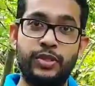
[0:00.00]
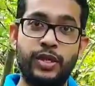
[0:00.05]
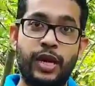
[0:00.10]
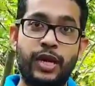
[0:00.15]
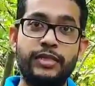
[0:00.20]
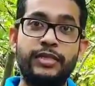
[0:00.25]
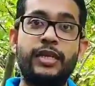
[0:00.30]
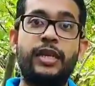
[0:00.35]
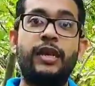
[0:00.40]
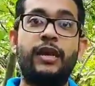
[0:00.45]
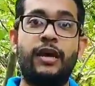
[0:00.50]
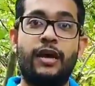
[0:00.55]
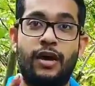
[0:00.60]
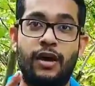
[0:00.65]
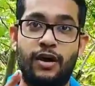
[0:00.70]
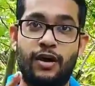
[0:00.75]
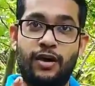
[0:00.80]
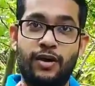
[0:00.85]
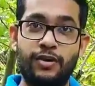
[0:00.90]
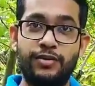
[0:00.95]
that
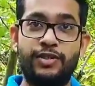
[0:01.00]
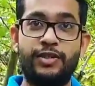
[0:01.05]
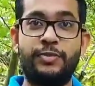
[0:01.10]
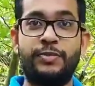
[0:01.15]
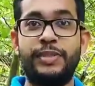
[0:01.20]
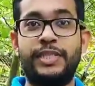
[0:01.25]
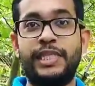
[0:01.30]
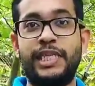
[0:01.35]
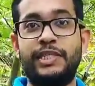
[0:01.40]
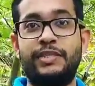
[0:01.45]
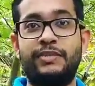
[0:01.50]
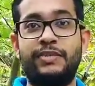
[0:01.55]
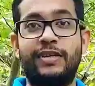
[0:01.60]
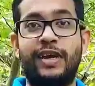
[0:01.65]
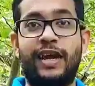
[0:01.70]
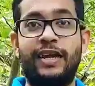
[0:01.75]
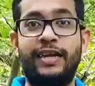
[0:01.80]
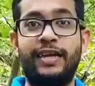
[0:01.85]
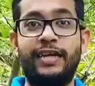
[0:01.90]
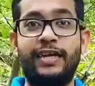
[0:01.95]
100%
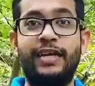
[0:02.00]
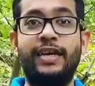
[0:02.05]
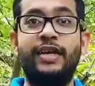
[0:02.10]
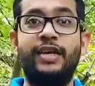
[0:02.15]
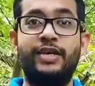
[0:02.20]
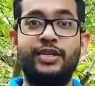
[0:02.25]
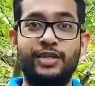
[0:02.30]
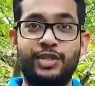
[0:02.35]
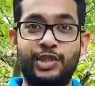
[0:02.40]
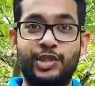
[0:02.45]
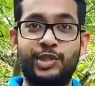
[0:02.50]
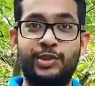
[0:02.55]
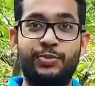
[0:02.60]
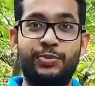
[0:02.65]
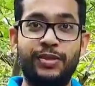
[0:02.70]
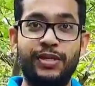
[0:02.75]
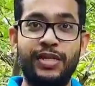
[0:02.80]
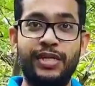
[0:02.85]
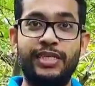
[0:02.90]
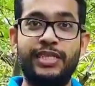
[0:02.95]
organic,
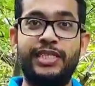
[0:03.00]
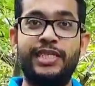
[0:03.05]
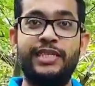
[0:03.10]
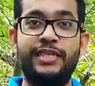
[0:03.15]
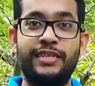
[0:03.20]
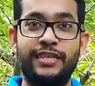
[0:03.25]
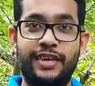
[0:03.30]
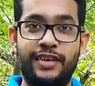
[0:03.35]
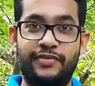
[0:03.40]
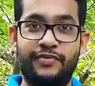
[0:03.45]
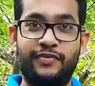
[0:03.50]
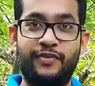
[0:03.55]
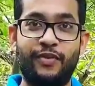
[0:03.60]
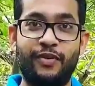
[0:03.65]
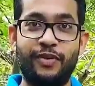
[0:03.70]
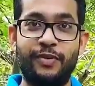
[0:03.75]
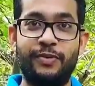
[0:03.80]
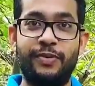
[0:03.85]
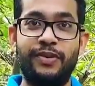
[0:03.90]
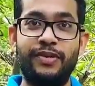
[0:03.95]
super easy,
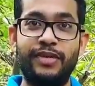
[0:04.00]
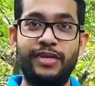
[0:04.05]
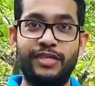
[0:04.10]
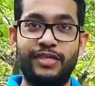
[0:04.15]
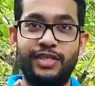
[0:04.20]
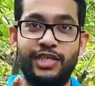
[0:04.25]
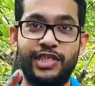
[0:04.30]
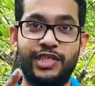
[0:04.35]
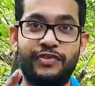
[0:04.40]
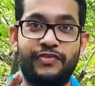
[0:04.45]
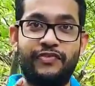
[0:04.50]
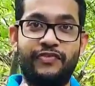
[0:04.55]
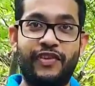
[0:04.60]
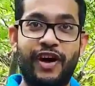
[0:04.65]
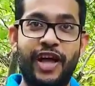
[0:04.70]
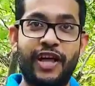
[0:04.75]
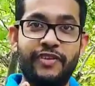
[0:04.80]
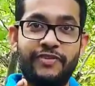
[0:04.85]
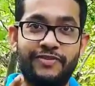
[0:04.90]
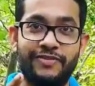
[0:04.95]
affordable in just
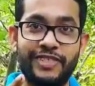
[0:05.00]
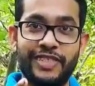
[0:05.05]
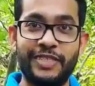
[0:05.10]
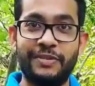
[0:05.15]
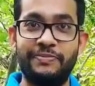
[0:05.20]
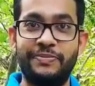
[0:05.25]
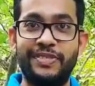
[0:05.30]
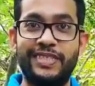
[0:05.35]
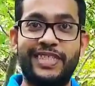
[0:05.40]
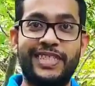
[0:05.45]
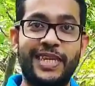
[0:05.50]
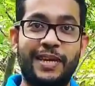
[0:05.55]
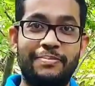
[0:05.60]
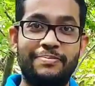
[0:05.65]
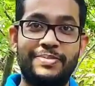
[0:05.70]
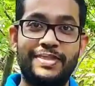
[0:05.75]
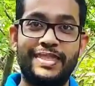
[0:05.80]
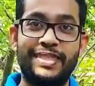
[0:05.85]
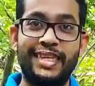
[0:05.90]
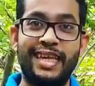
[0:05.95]
5 simple
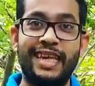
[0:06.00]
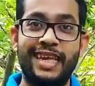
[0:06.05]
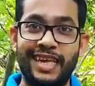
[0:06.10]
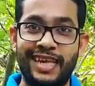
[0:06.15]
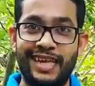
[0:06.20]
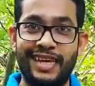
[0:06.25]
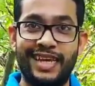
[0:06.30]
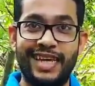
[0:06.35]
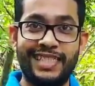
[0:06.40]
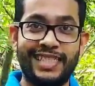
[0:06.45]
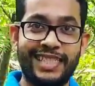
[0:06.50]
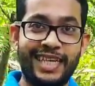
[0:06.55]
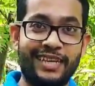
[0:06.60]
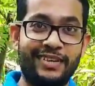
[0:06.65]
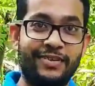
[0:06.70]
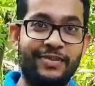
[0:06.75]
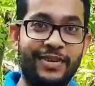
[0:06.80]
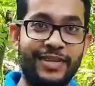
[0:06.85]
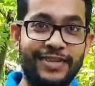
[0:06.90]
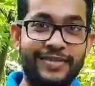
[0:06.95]
steps. Let's get
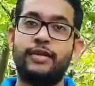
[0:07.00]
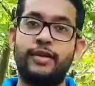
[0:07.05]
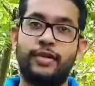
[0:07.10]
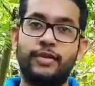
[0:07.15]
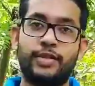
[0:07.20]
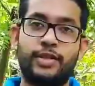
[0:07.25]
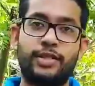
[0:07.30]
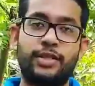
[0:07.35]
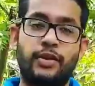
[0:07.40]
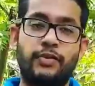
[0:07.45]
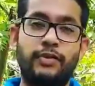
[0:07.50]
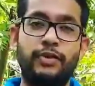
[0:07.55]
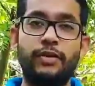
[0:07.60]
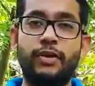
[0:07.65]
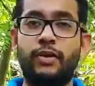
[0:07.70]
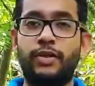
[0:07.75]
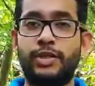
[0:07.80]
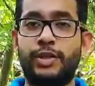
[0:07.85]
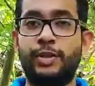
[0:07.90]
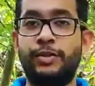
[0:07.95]
going. Now, sorrel,
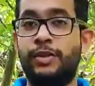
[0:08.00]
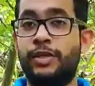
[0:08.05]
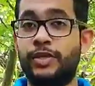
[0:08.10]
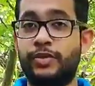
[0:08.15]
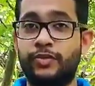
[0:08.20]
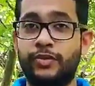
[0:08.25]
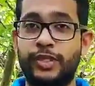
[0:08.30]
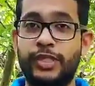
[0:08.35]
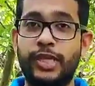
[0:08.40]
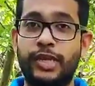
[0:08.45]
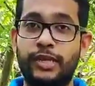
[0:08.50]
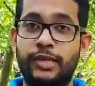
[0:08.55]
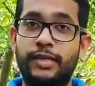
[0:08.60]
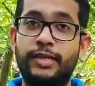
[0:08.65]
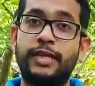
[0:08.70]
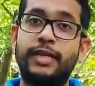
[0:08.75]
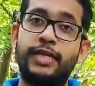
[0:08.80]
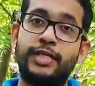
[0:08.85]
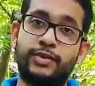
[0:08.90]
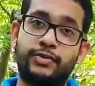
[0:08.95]
also known as
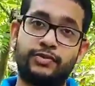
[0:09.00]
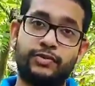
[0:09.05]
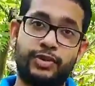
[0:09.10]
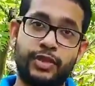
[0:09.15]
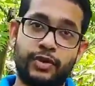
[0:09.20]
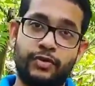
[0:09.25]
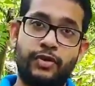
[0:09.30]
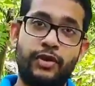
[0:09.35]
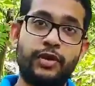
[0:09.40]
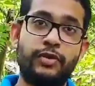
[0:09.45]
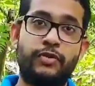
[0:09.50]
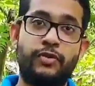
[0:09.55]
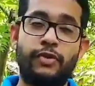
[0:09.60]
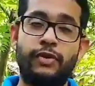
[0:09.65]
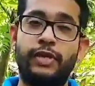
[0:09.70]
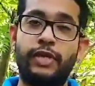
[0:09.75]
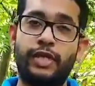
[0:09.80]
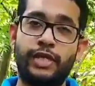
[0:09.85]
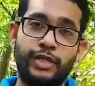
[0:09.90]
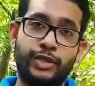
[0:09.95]
Rosella, is generally
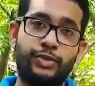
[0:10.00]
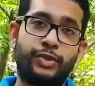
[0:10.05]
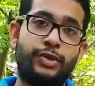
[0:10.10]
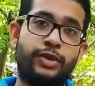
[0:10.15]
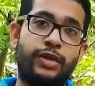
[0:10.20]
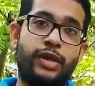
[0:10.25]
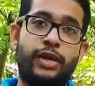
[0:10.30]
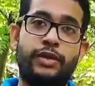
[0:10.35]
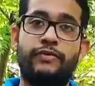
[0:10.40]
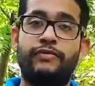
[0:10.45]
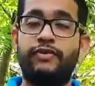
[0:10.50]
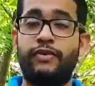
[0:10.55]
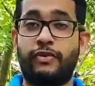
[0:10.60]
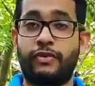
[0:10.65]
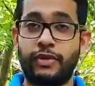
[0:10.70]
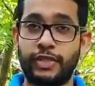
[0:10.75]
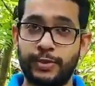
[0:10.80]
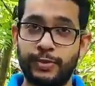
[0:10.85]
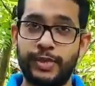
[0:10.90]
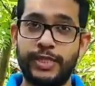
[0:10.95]
grown in Trinidad for
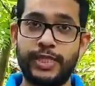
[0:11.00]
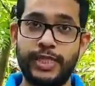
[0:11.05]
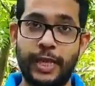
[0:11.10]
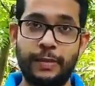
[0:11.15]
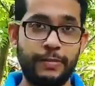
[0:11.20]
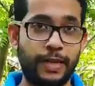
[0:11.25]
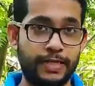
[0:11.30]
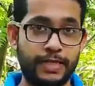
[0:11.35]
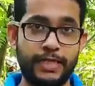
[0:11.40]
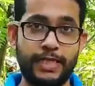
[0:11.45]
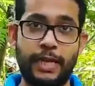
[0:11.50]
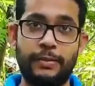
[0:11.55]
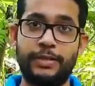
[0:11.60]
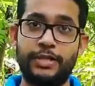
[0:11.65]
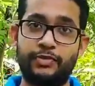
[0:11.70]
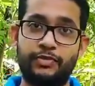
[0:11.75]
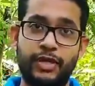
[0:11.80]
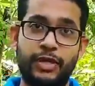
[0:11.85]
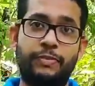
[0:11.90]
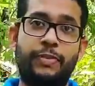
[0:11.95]
Christmas time. That's the time
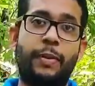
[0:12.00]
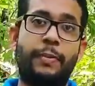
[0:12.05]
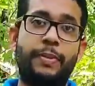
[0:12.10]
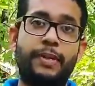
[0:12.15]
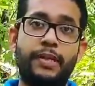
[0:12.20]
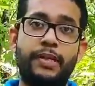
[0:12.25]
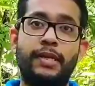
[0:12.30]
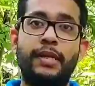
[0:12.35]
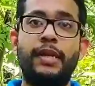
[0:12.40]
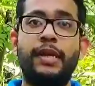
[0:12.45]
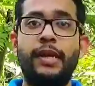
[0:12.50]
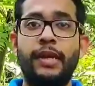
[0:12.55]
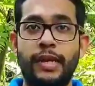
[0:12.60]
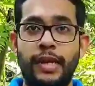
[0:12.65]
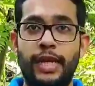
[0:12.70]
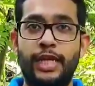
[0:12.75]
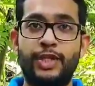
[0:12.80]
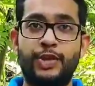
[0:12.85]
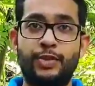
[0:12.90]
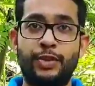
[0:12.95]
it's really popular
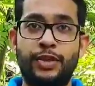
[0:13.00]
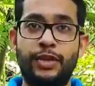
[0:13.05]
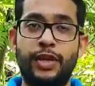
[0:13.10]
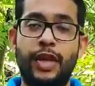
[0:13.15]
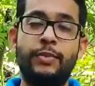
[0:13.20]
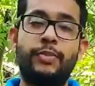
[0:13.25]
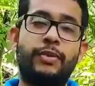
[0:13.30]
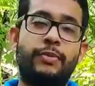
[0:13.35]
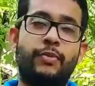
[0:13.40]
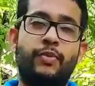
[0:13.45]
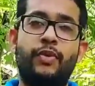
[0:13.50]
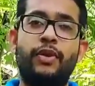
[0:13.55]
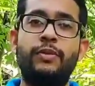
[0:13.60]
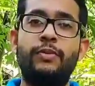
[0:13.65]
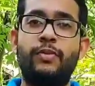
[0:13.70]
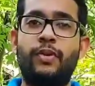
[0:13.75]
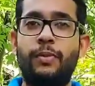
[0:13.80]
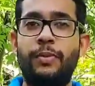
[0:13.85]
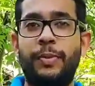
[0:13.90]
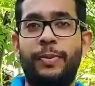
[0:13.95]
in Trinidad, but more and
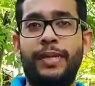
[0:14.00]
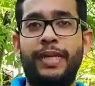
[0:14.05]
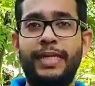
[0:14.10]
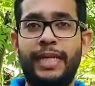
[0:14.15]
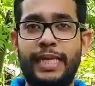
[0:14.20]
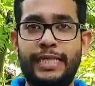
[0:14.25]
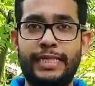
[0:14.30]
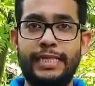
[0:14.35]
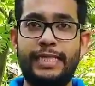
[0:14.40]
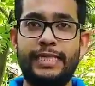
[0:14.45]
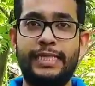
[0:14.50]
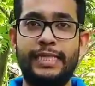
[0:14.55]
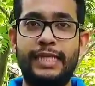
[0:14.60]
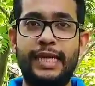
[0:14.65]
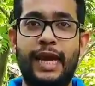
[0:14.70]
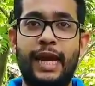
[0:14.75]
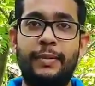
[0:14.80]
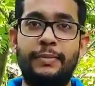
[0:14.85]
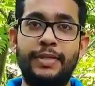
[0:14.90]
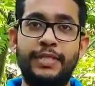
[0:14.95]
more people are getting into the
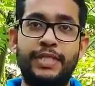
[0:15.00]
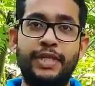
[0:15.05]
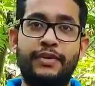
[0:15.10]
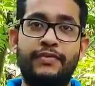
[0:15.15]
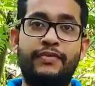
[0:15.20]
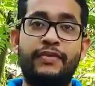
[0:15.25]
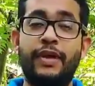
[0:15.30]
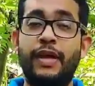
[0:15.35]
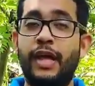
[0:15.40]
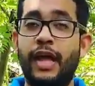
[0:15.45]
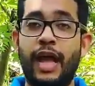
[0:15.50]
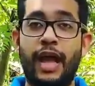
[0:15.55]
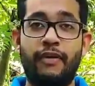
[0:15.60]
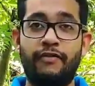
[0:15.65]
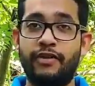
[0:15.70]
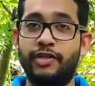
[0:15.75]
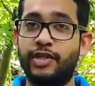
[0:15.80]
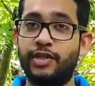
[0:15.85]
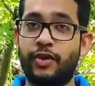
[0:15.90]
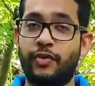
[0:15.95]
habit of
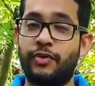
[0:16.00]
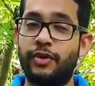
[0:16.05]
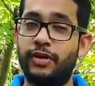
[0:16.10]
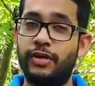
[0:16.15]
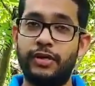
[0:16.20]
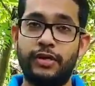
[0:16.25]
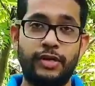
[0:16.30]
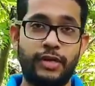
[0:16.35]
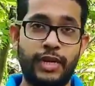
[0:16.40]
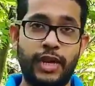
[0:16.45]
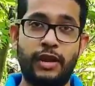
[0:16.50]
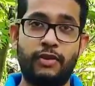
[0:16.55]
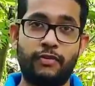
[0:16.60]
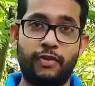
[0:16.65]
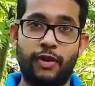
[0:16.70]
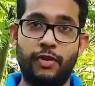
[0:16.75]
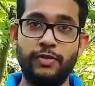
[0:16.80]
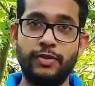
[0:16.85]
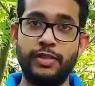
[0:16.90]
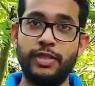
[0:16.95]
having sorrel
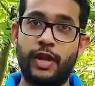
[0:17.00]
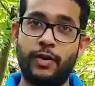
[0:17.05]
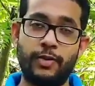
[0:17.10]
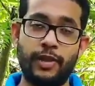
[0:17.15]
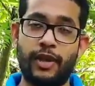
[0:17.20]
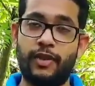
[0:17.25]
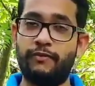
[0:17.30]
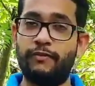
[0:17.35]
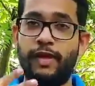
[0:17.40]
year-round, and we have